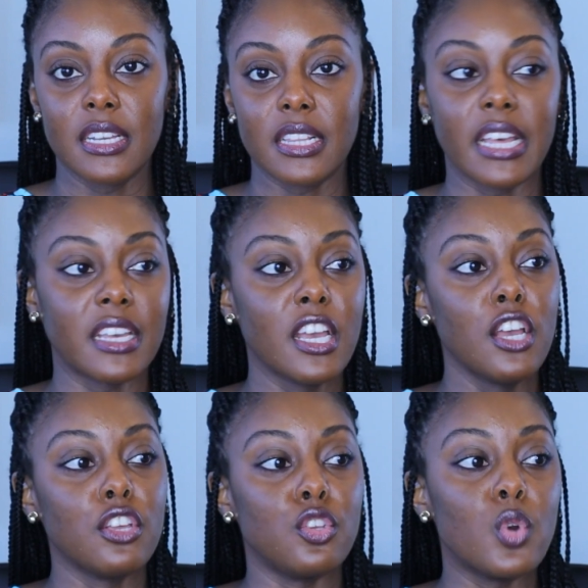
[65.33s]
Like
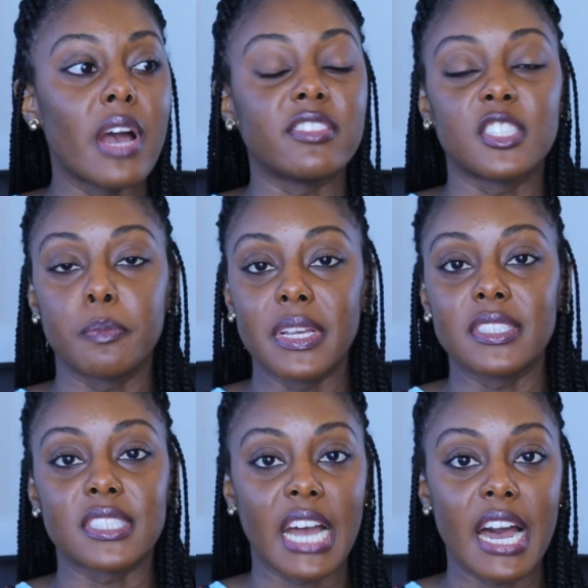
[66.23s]
you have
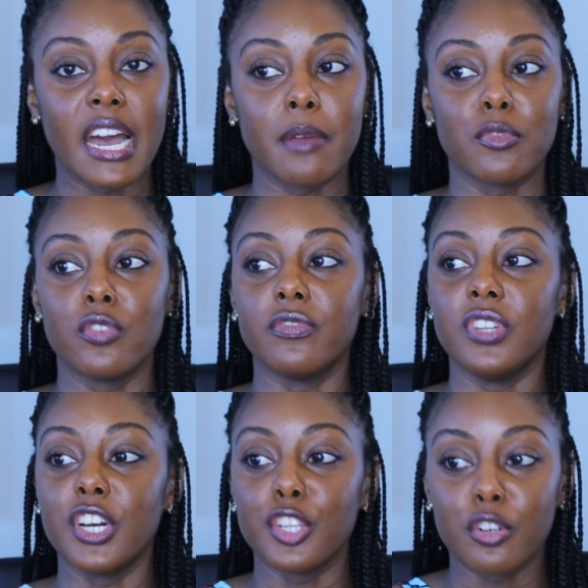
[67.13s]
spent time, you've
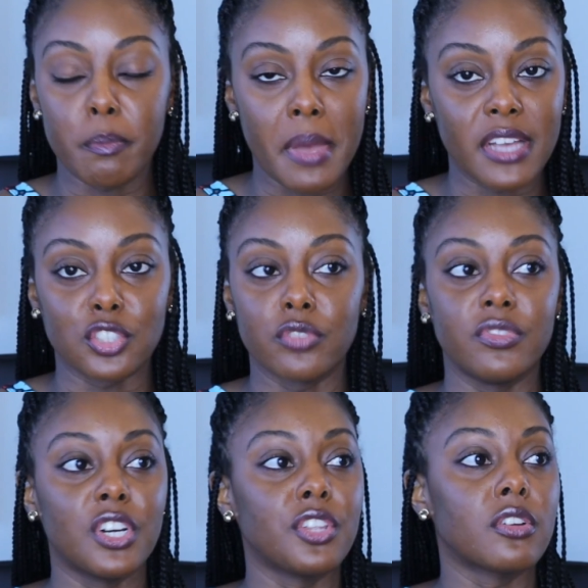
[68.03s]
done your best,
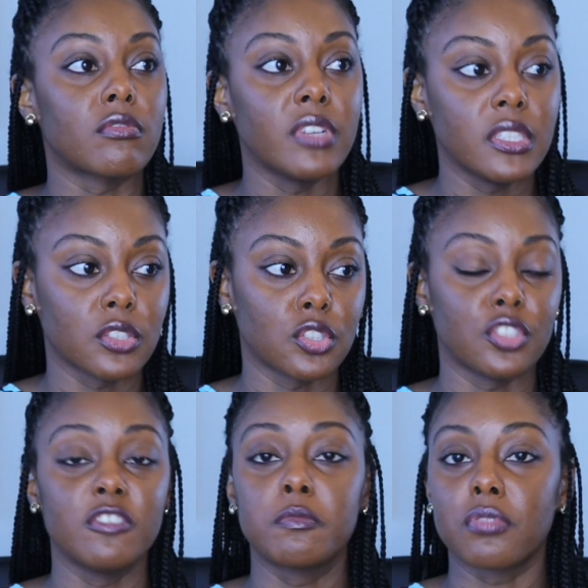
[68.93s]
you've done your research,
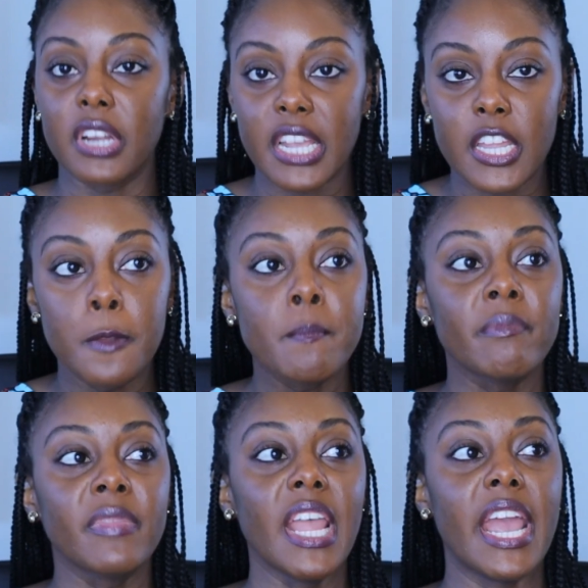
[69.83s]
you've prayed
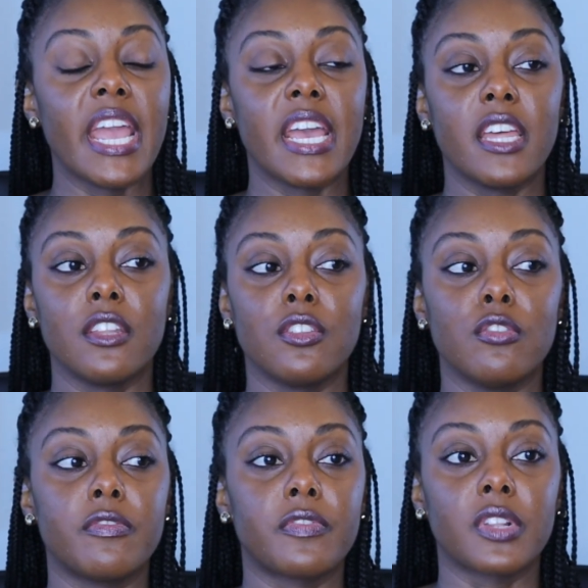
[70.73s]
and
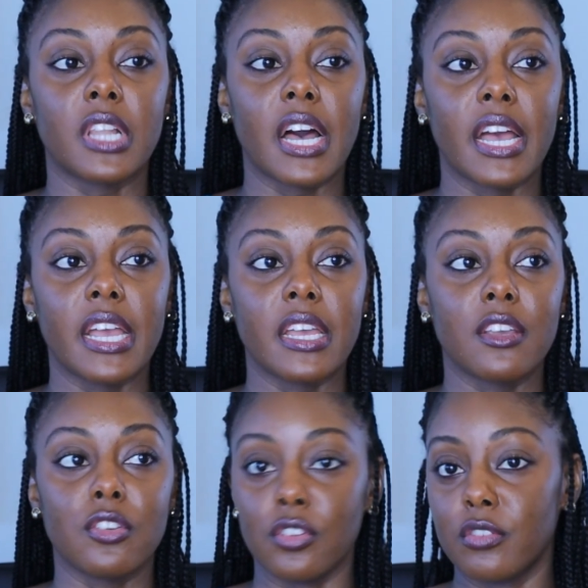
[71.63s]
you feel like
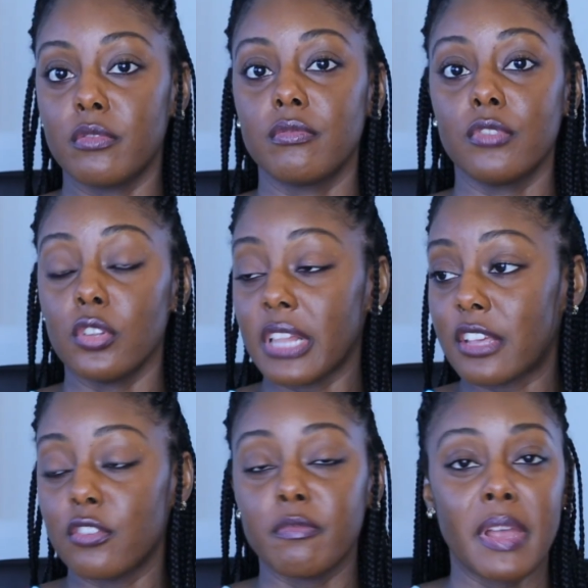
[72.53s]
you're you
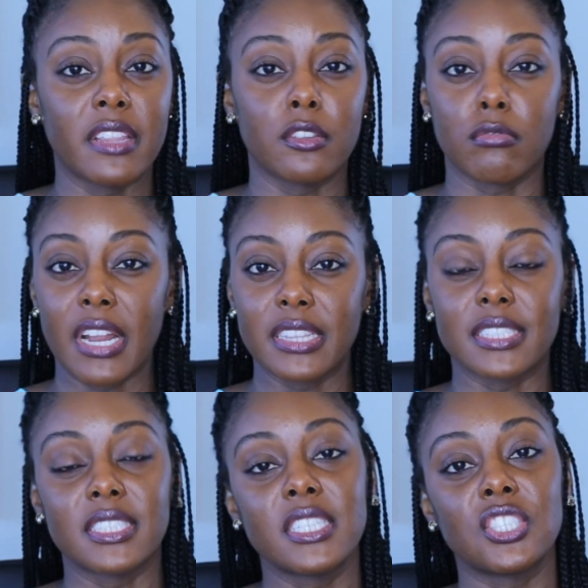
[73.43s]
like you've made the right
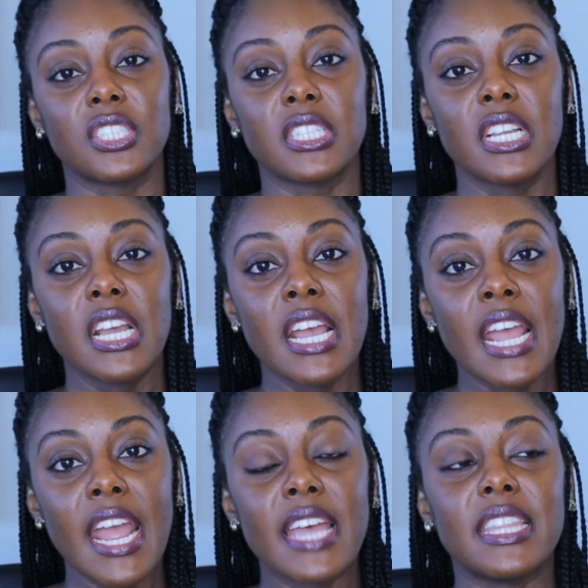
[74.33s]
decision
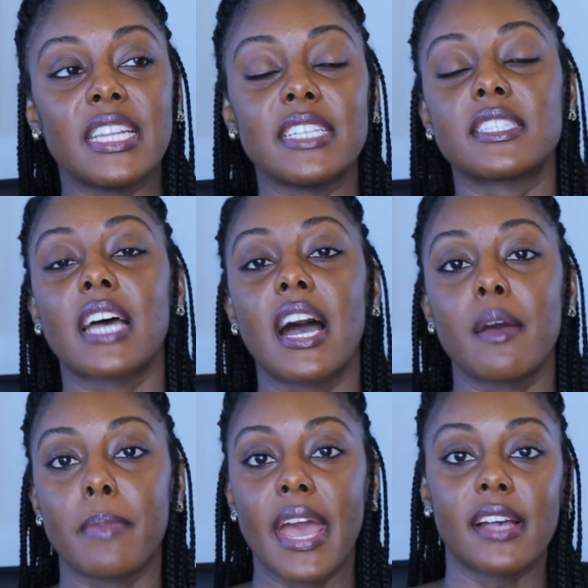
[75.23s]
and then as
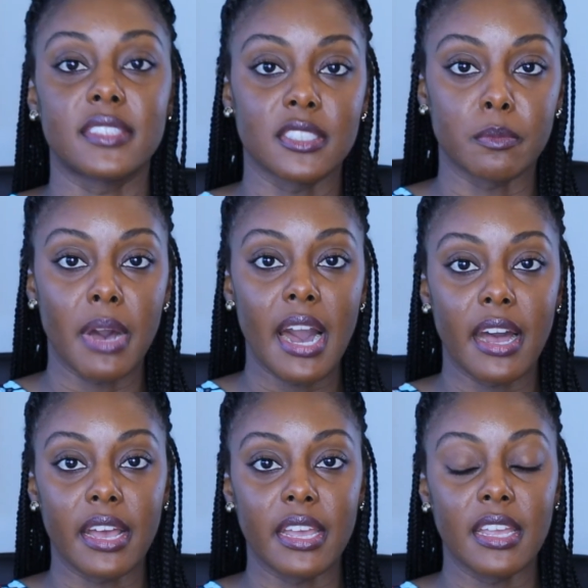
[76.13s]
time passes
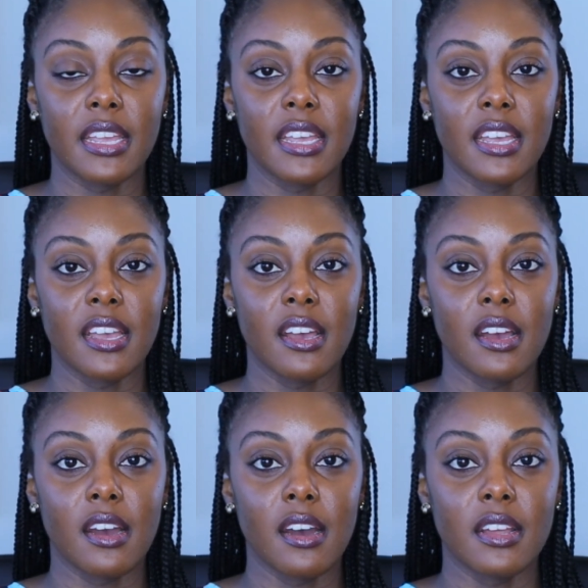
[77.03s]
by,
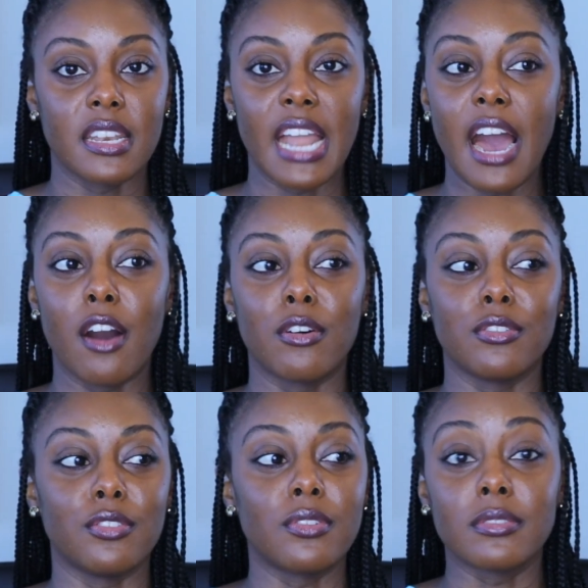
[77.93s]
now
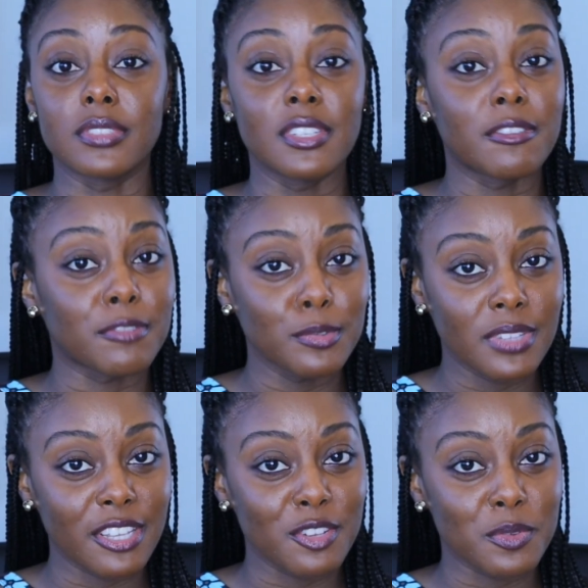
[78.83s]
you don't see the fruit
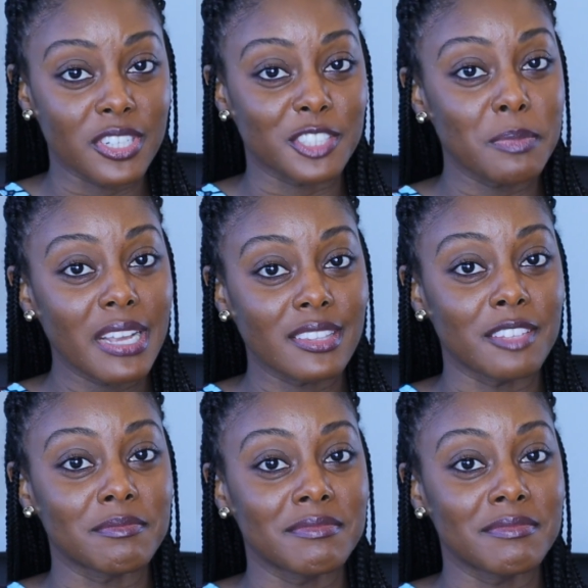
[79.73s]
that you were expecting.